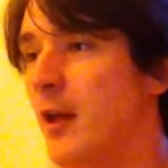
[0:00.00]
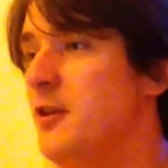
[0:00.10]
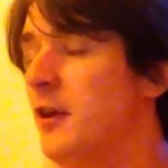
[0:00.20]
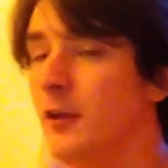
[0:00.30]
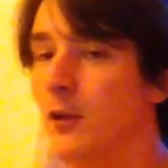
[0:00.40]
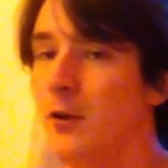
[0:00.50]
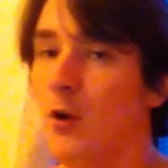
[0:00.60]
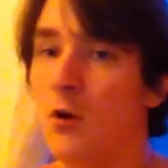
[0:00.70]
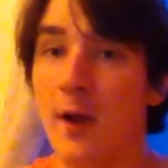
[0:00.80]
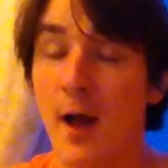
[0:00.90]
You can look at
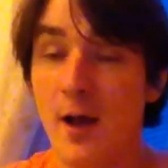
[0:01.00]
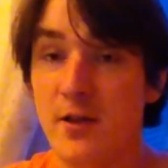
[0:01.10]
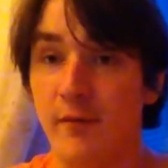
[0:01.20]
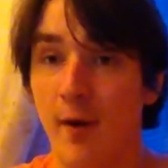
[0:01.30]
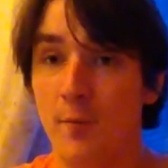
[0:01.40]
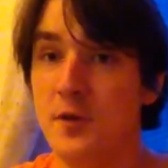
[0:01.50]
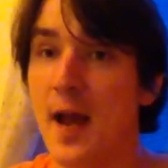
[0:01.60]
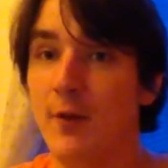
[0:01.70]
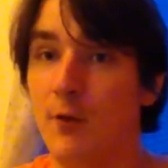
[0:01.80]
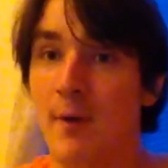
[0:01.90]
all kinds of
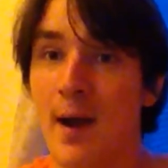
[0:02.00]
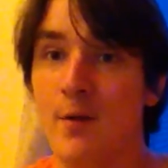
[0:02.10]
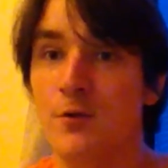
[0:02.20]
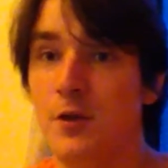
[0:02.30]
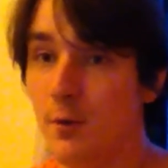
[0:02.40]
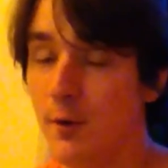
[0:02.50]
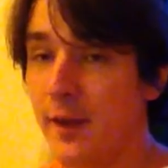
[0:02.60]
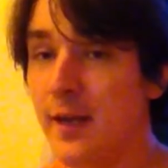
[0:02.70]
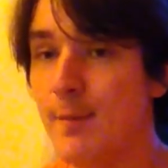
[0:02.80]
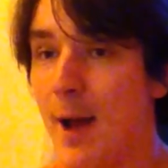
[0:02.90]
objects around you and
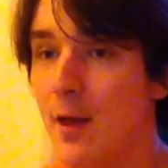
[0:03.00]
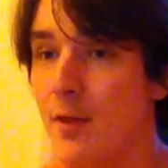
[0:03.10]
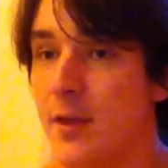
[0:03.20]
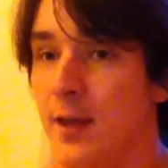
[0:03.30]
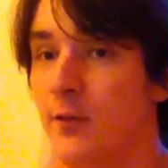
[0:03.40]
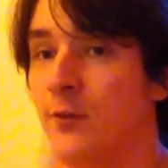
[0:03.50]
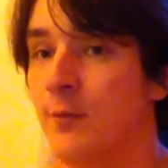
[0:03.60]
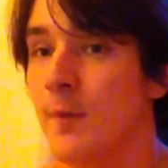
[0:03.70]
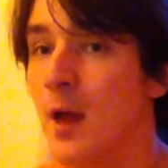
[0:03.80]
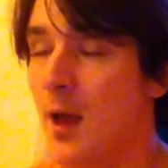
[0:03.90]
think about this.
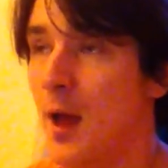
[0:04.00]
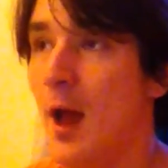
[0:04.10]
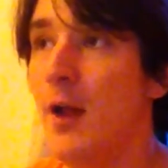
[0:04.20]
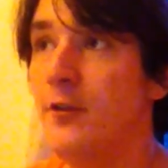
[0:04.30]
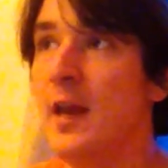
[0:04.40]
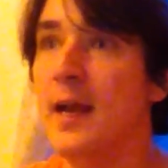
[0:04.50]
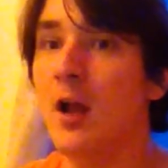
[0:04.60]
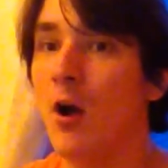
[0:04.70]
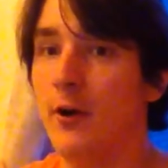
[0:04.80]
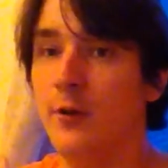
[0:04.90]
Do they
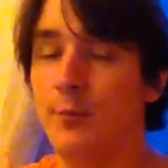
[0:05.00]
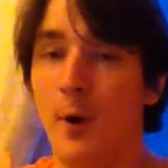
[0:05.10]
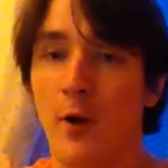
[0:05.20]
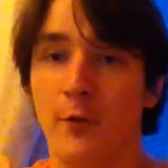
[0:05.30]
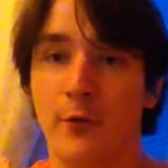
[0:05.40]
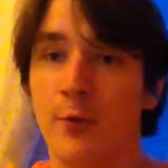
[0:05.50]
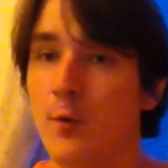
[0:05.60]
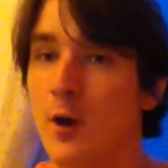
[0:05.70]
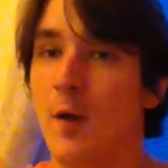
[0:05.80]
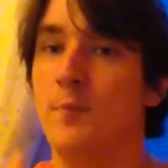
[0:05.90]
correspond to
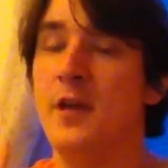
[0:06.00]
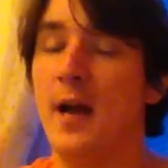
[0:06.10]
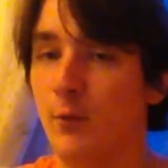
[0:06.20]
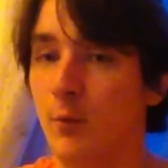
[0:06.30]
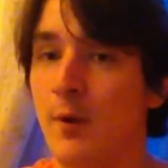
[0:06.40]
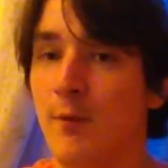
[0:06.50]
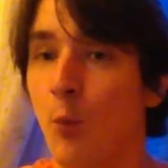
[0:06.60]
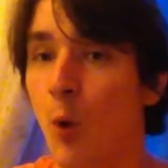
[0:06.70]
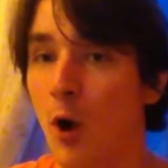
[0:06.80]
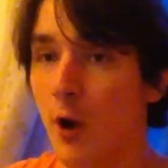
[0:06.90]
an object with
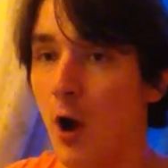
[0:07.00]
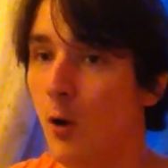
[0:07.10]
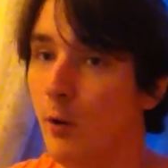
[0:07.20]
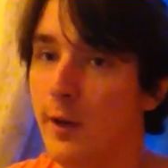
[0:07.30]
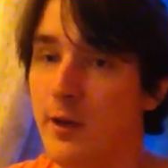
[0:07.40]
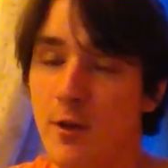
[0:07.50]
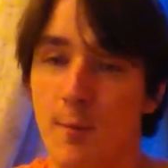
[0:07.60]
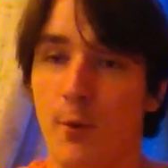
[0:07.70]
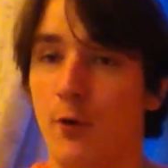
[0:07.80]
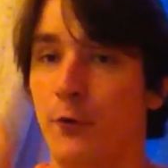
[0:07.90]
one hole in them,
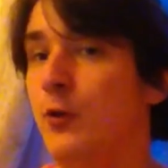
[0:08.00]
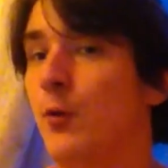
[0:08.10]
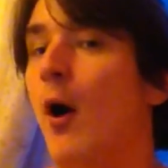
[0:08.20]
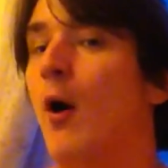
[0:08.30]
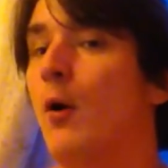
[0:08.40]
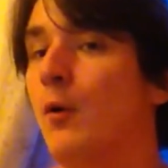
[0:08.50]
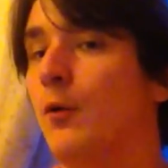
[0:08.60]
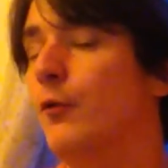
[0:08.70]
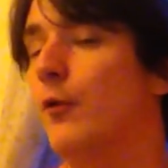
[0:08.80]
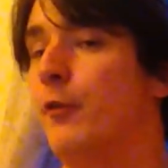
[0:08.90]
or two
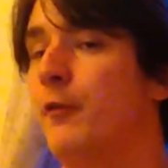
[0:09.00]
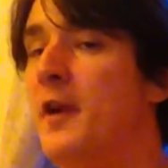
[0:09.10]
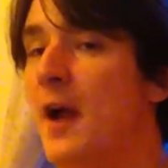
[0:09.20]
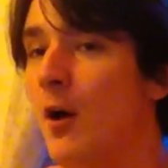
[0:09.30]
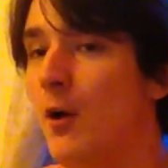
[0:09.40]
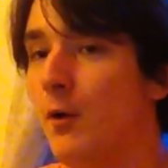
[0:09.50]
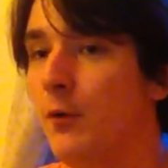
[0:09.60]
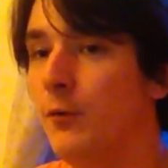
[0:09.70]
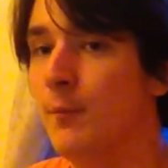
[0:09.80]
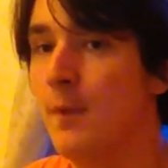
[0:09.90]
holes, or three
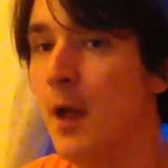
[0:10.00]
holes,